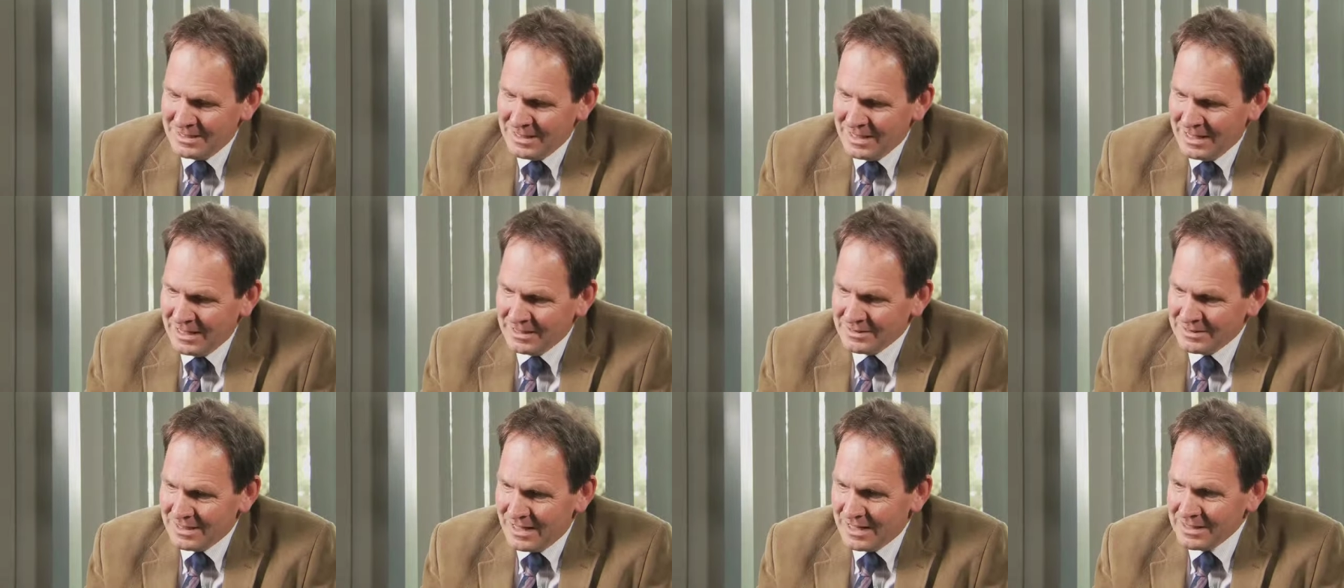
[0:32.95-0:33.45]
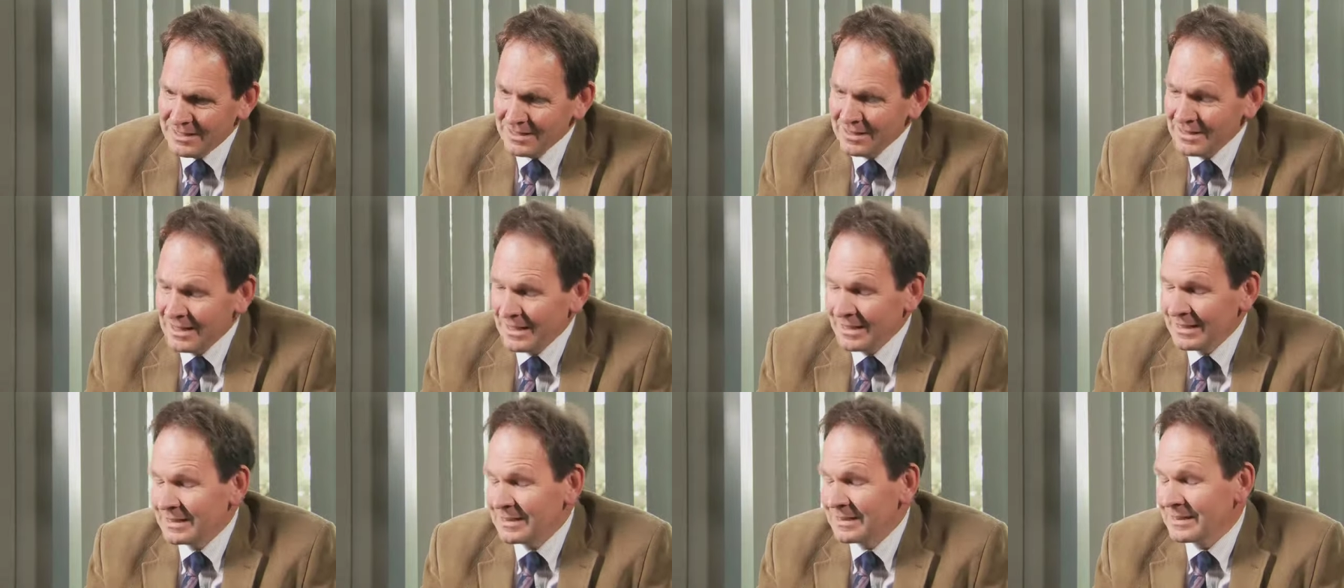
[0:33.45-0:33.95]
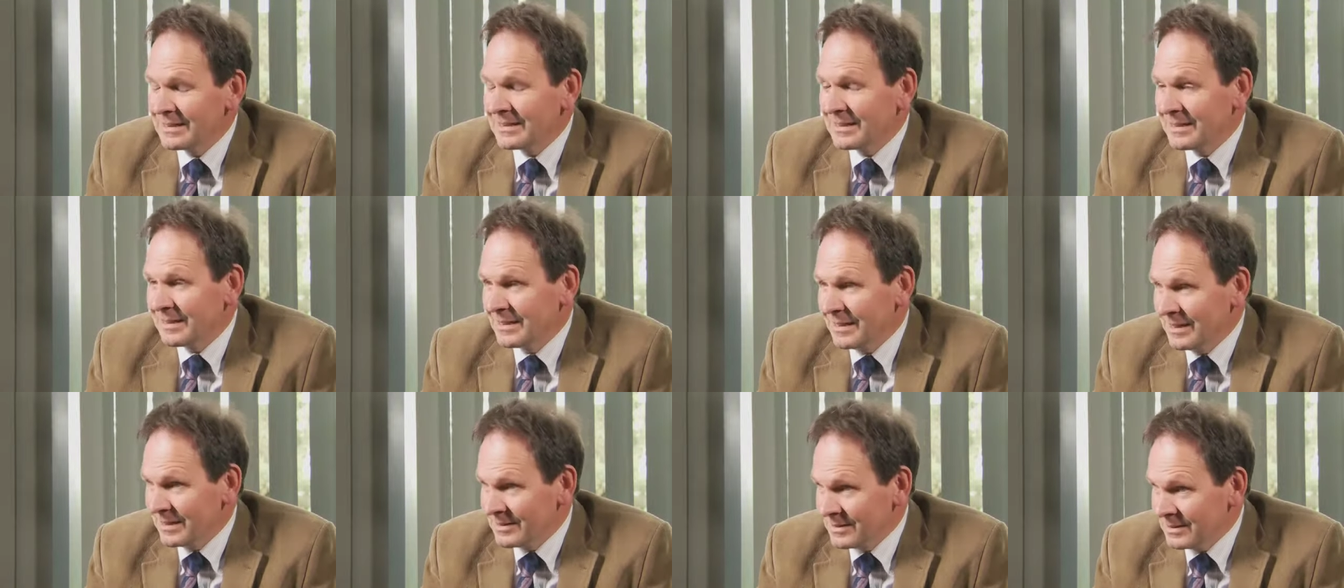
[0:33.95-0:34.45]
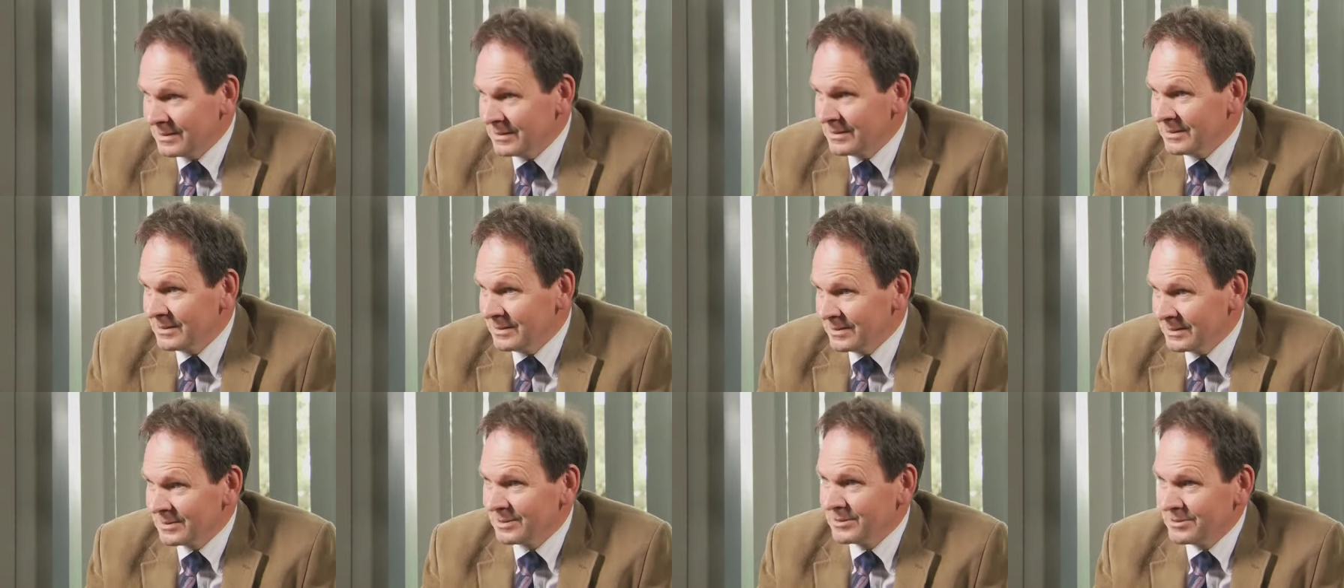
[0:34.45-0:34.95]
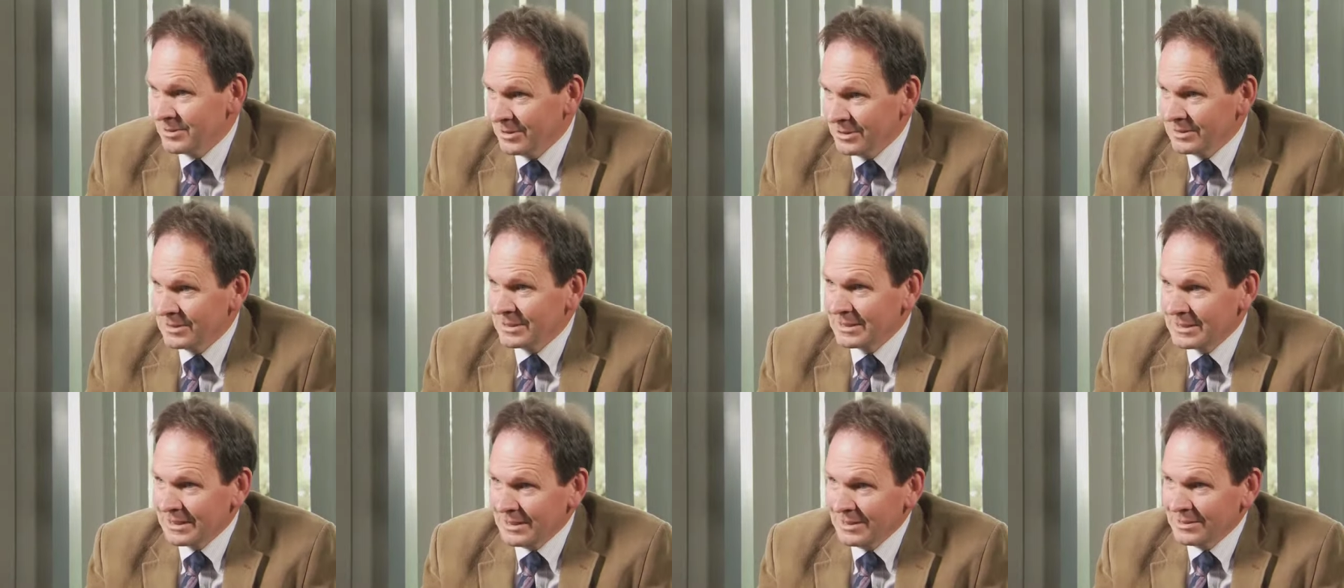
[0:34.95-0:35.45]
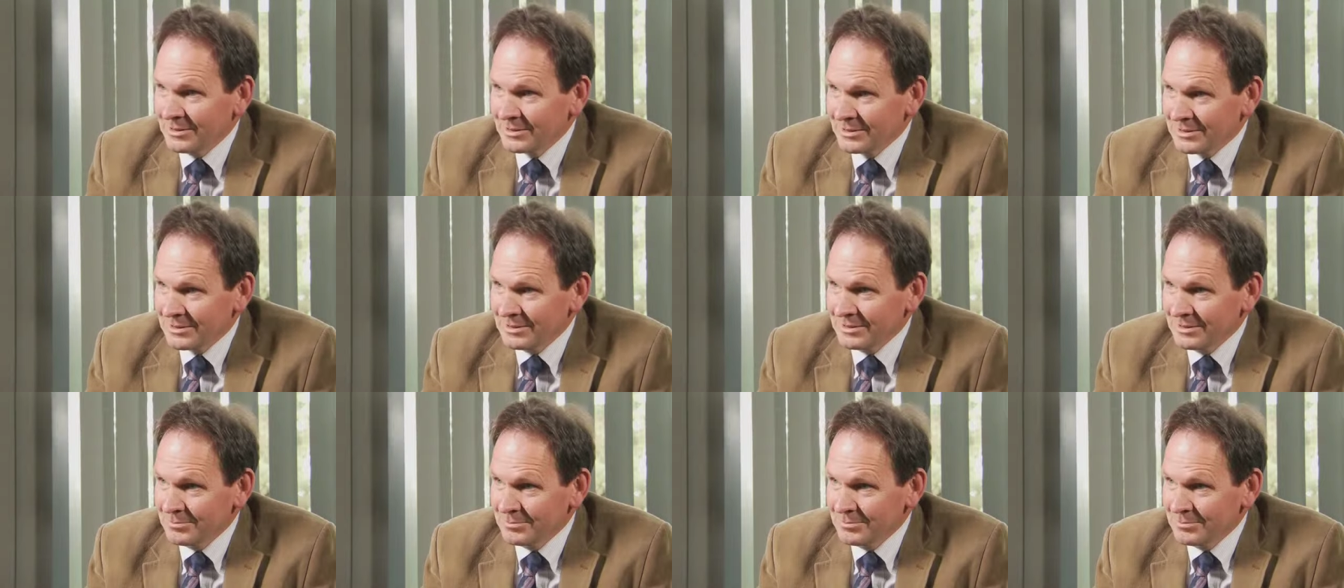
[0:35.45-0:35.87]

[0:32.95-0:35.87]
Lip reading: And unlike many other chronic health